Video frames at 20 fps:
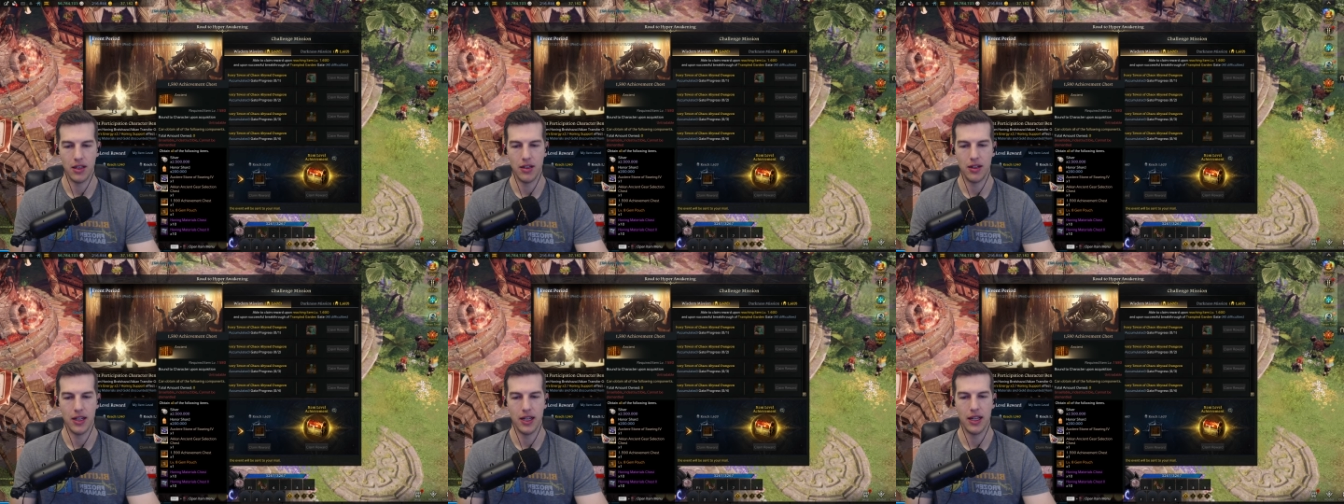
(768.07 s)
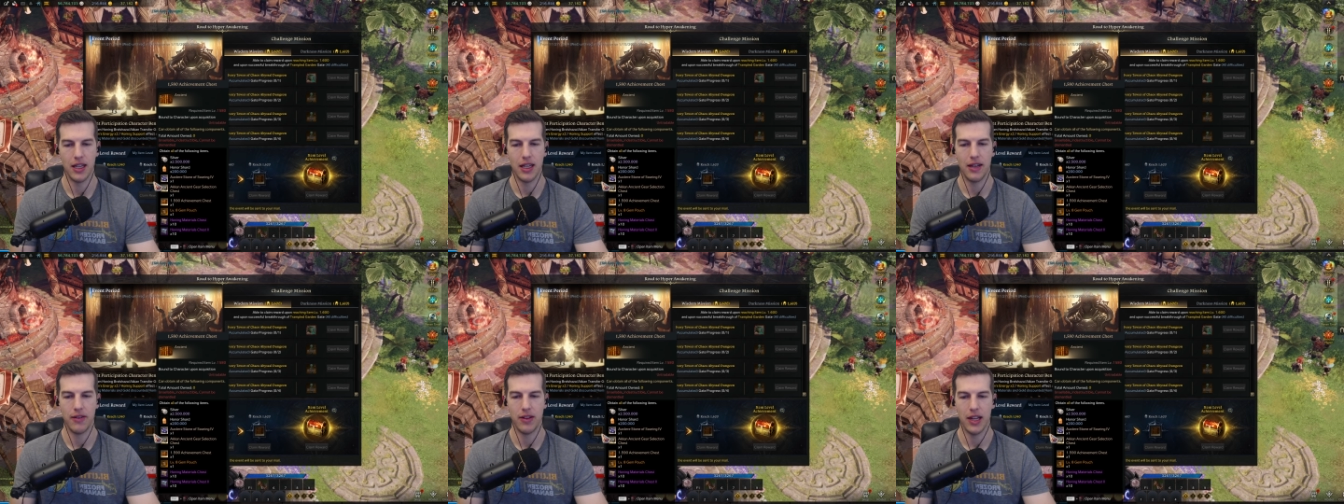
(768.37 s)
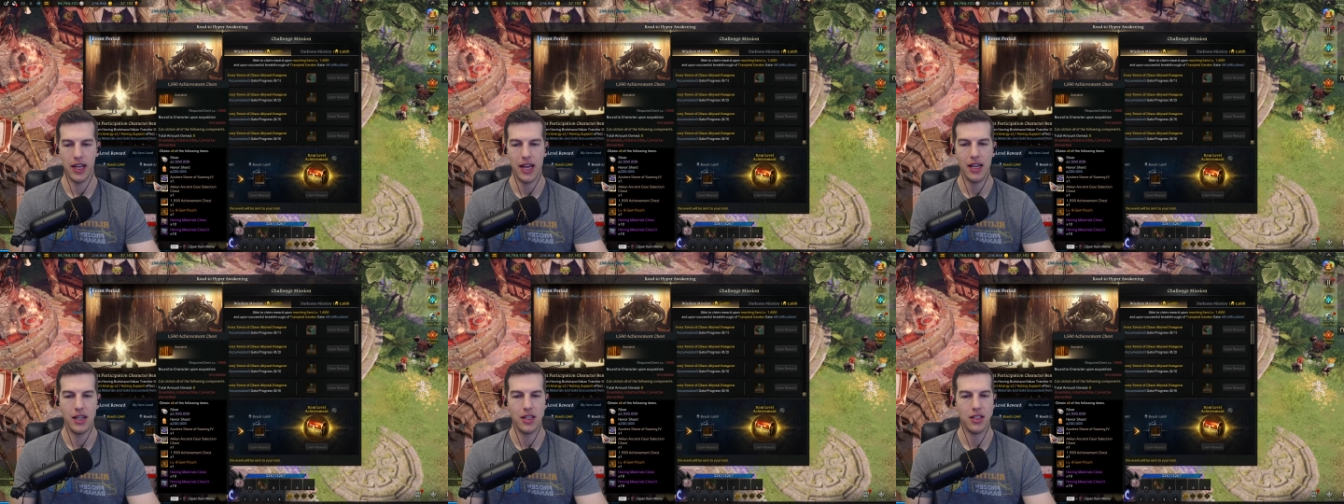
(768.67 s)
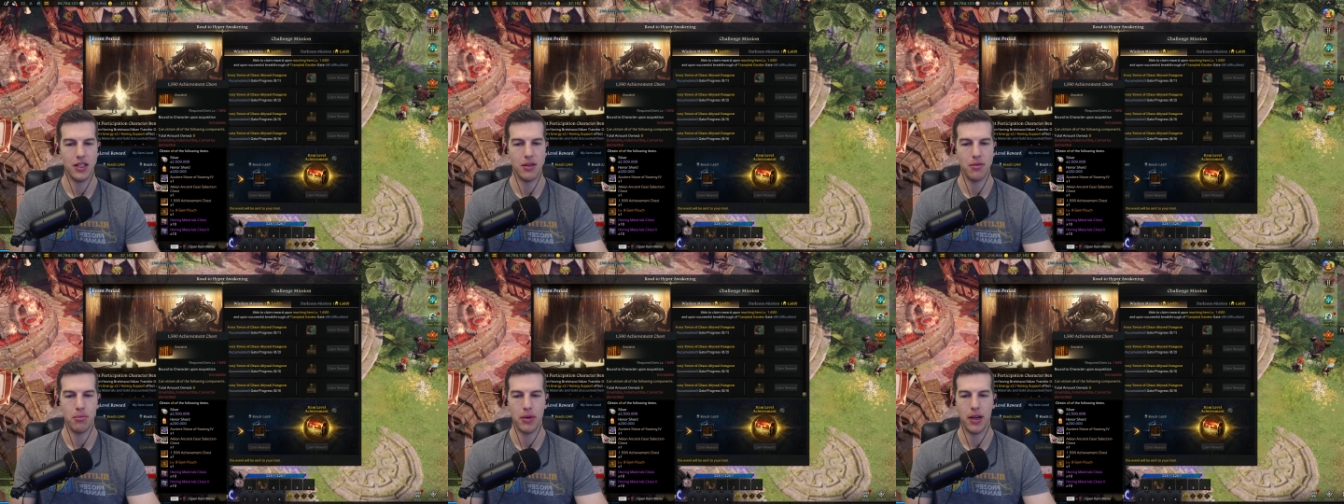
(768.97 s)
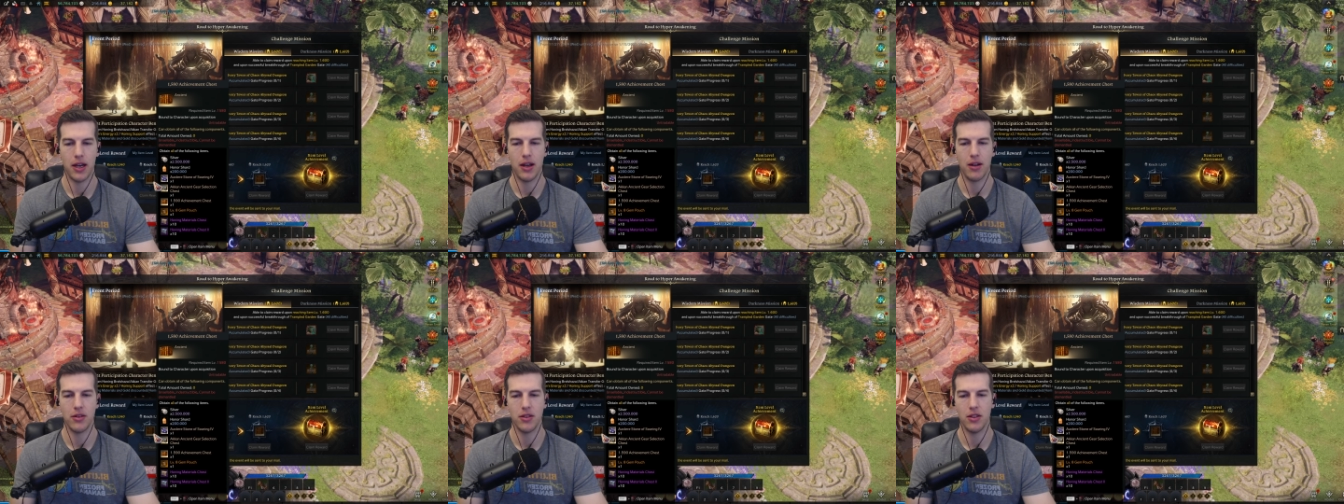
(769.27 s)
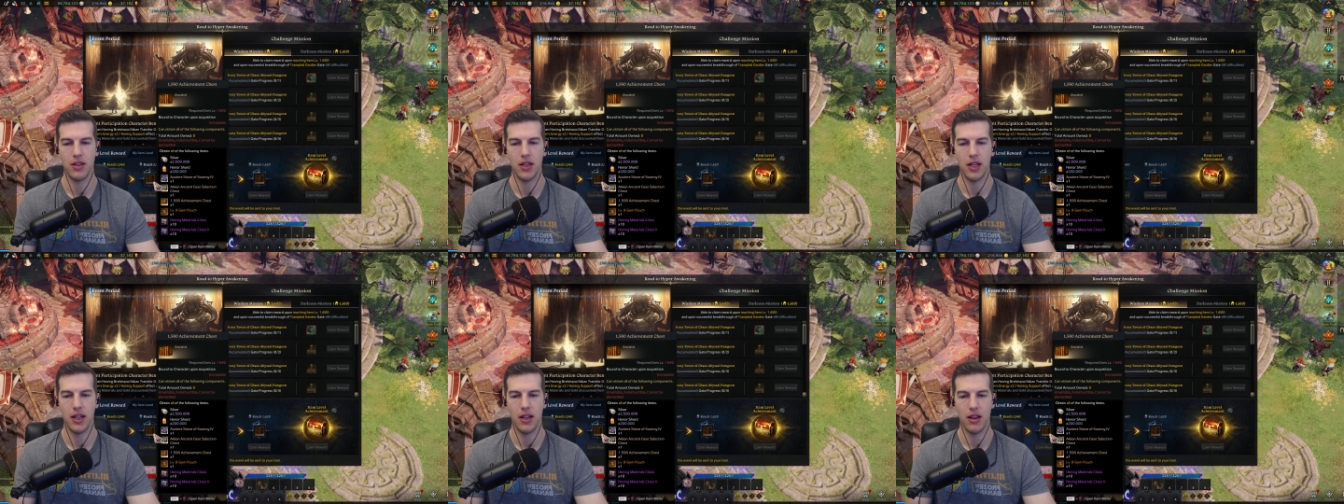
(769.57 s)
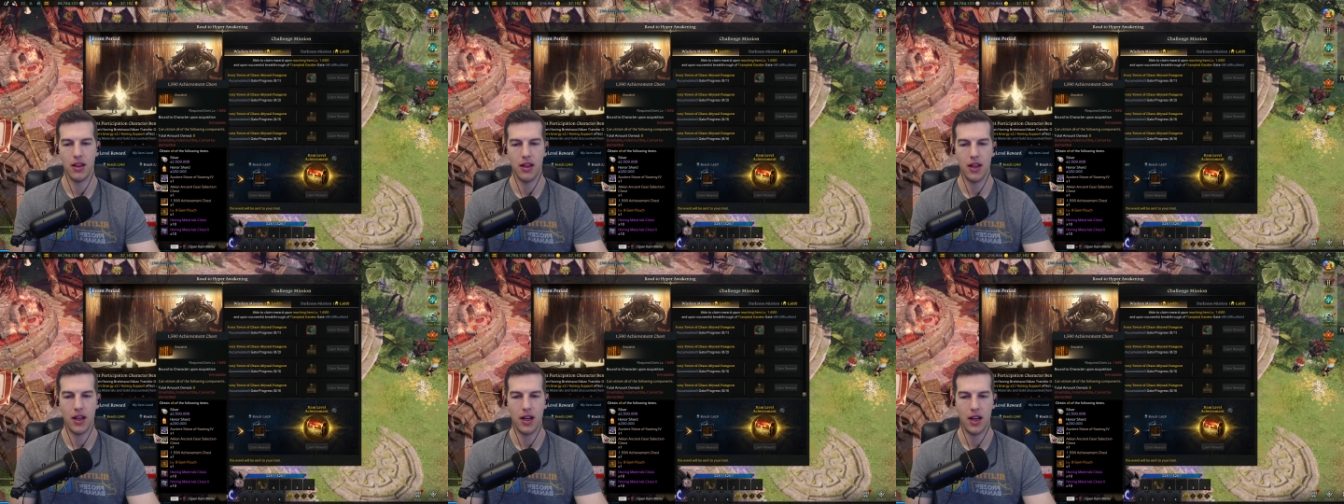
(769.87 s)
you get a level 8 gem pouch, you get a
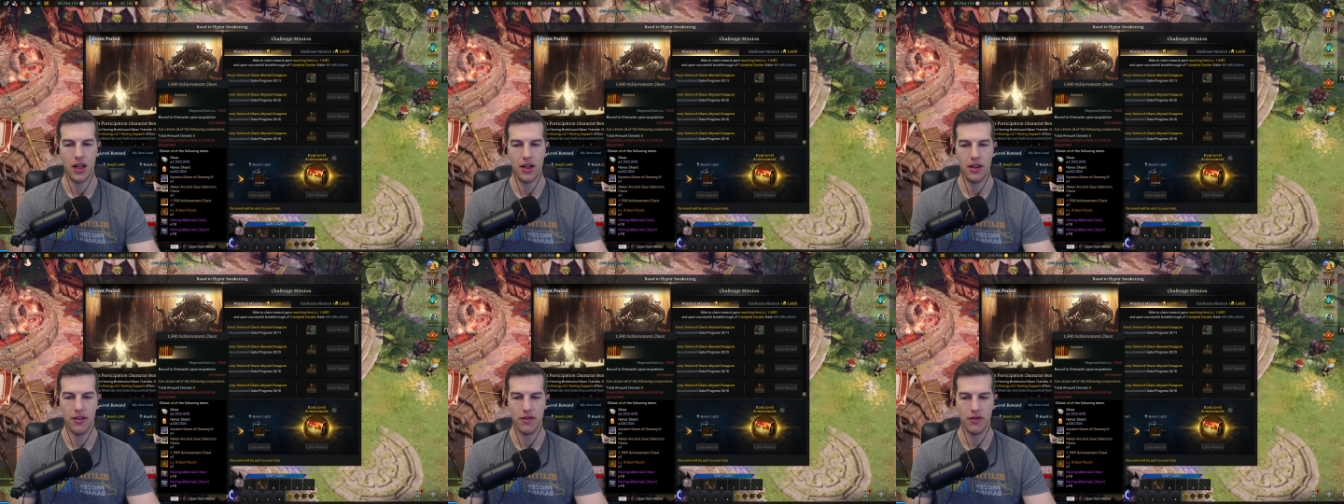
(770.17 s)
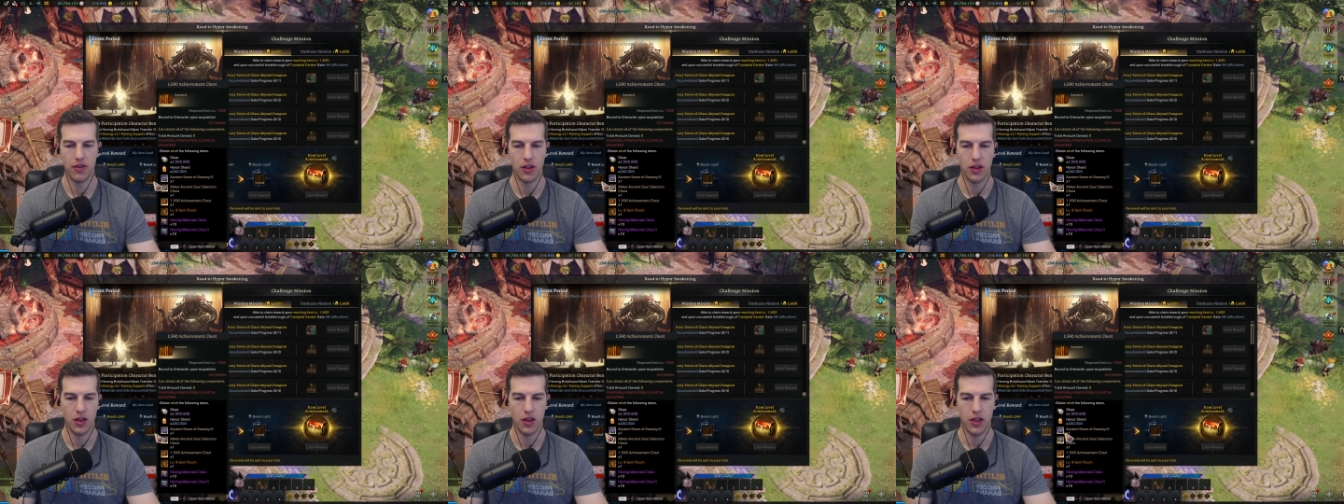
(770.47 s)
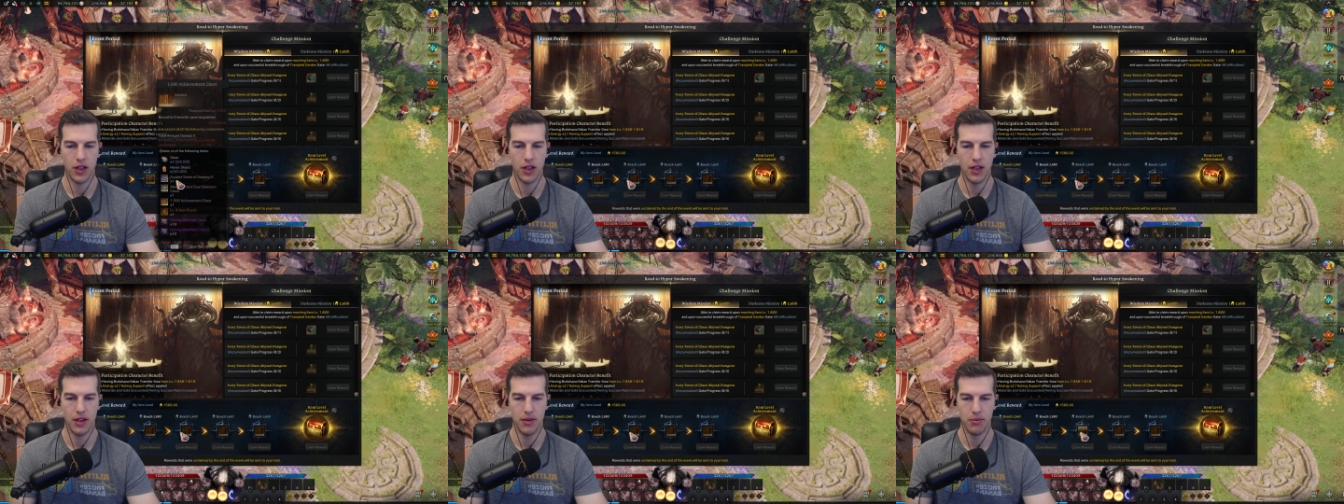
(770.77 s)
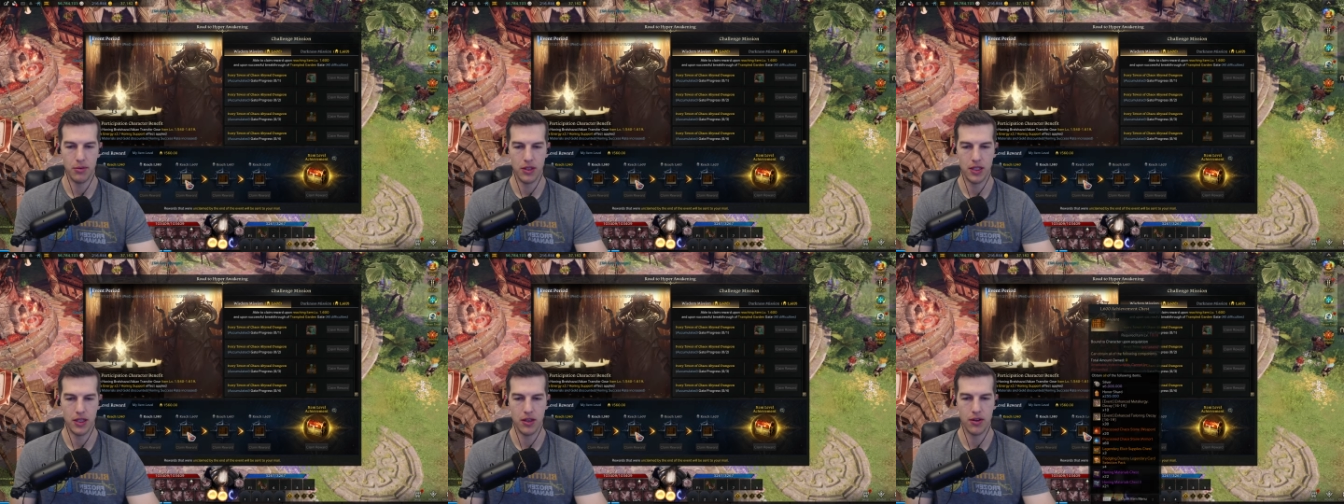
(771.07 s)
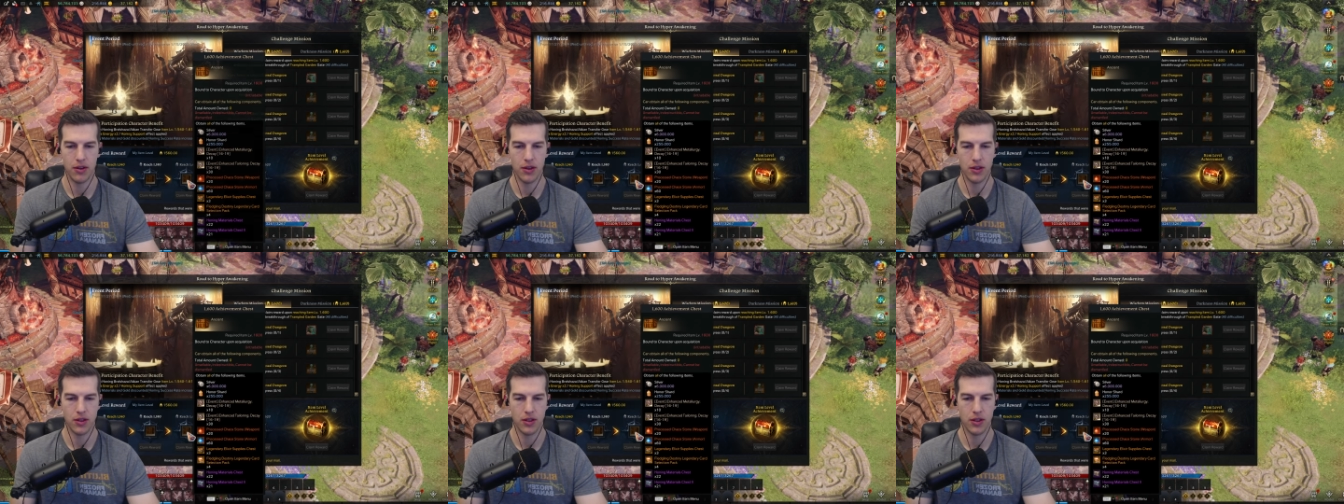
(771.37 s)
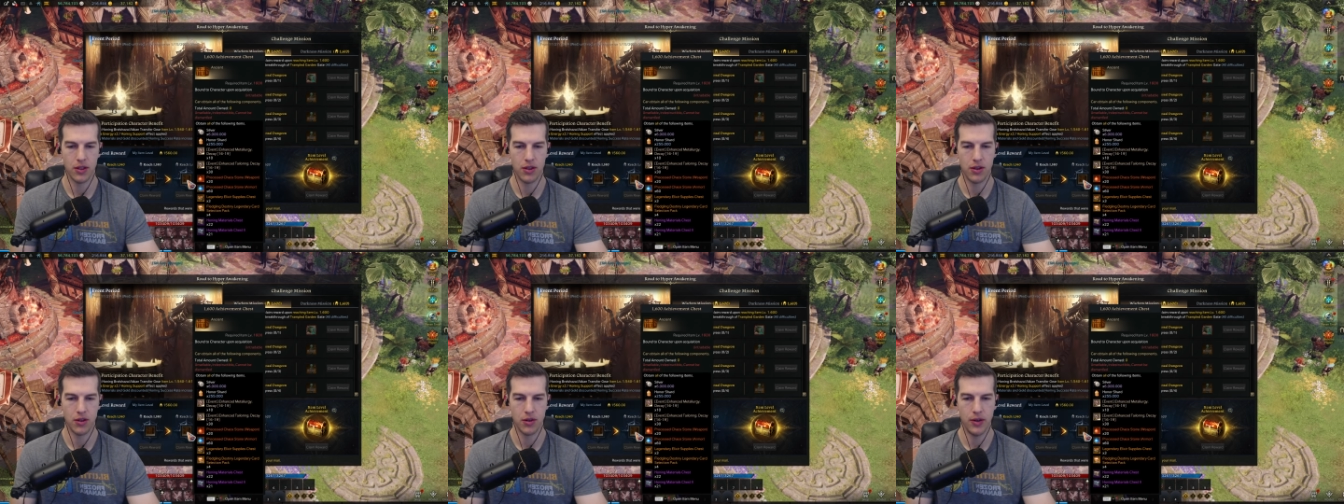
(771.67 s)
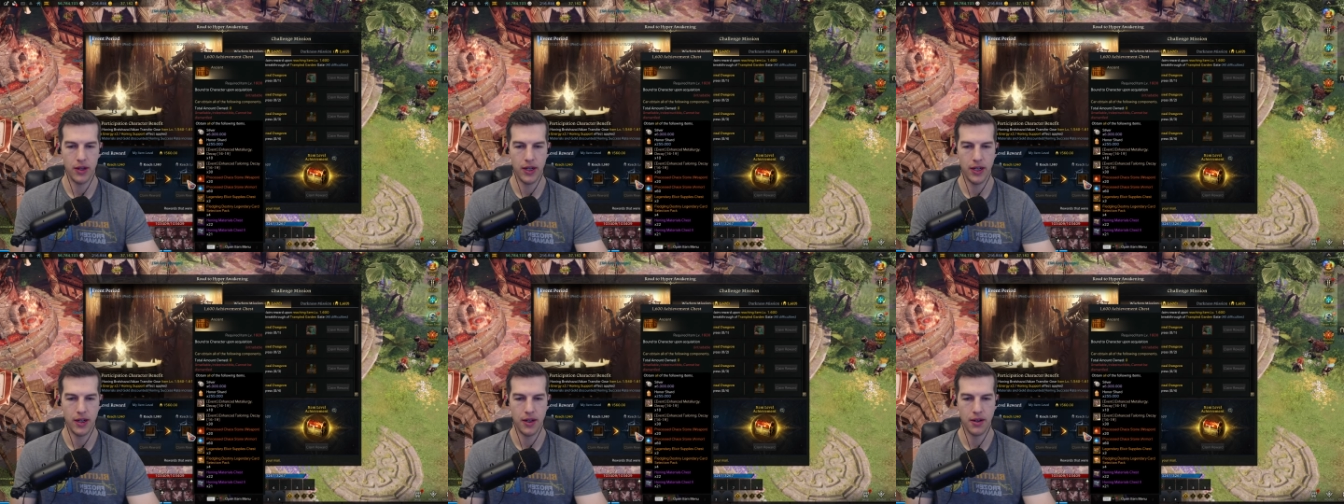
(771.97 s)
lot of good materials
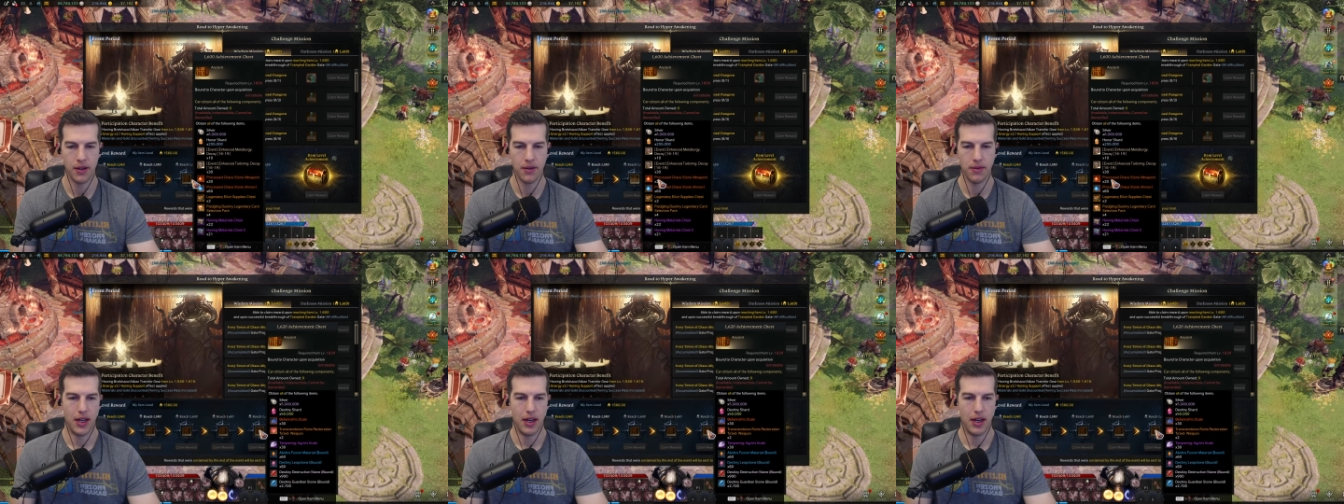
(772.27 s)
through here.